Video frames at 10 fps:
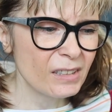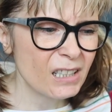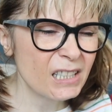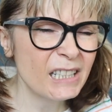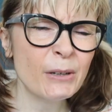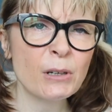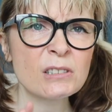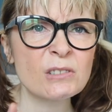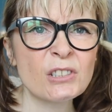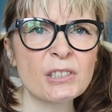I don't know, I
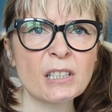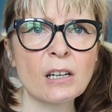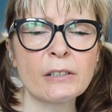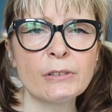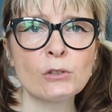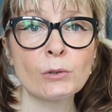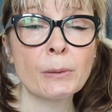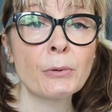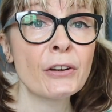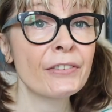just kind of enjoy
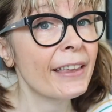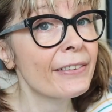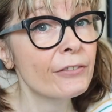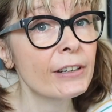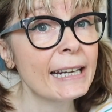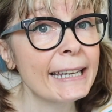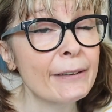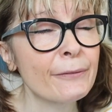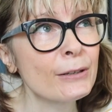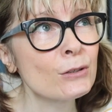the process really.
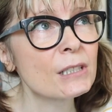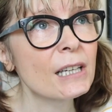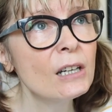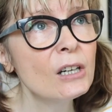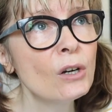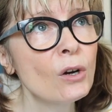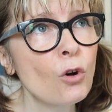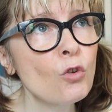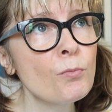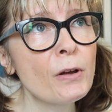It feels
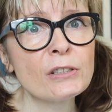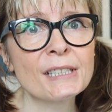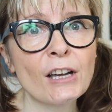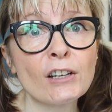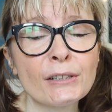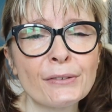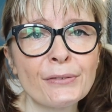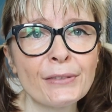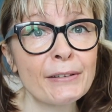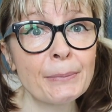almost kind of
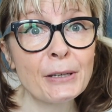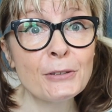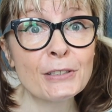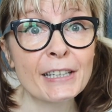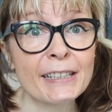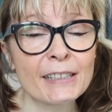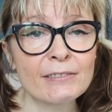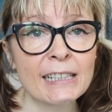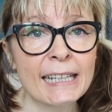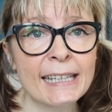therapeutic
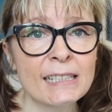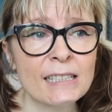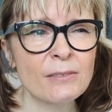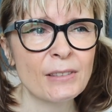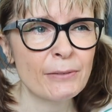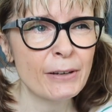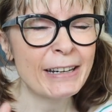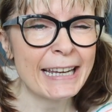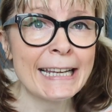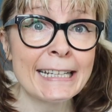really. They're
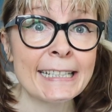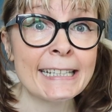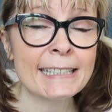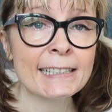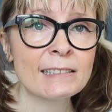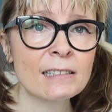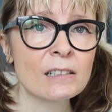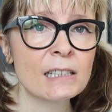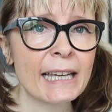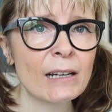very easy to
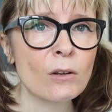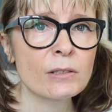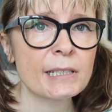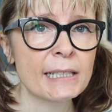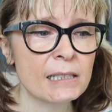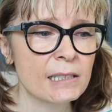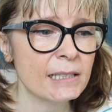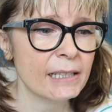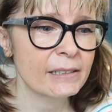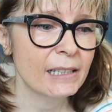kind of get lost in,
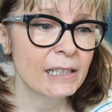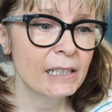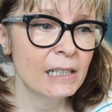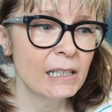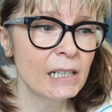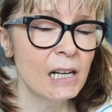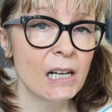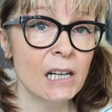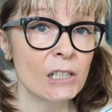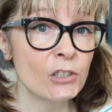so
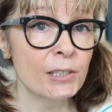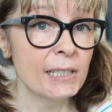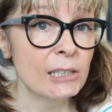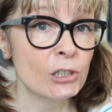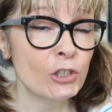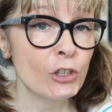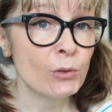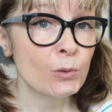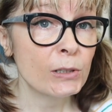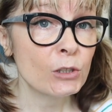just need to
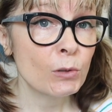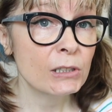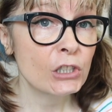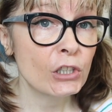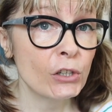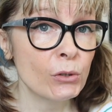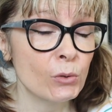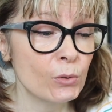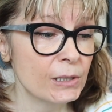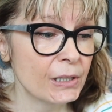choose which one to
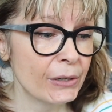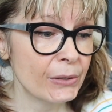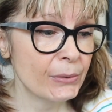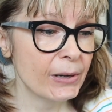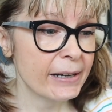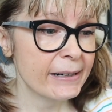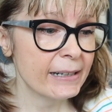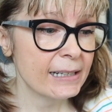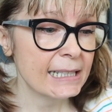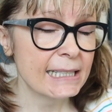do. So
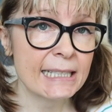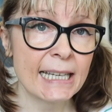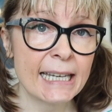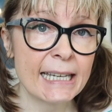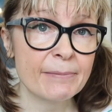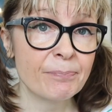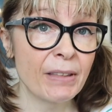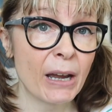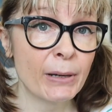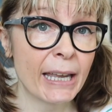let's see
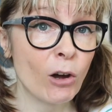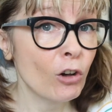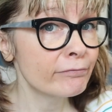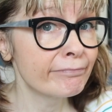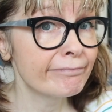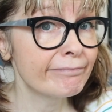how we get on.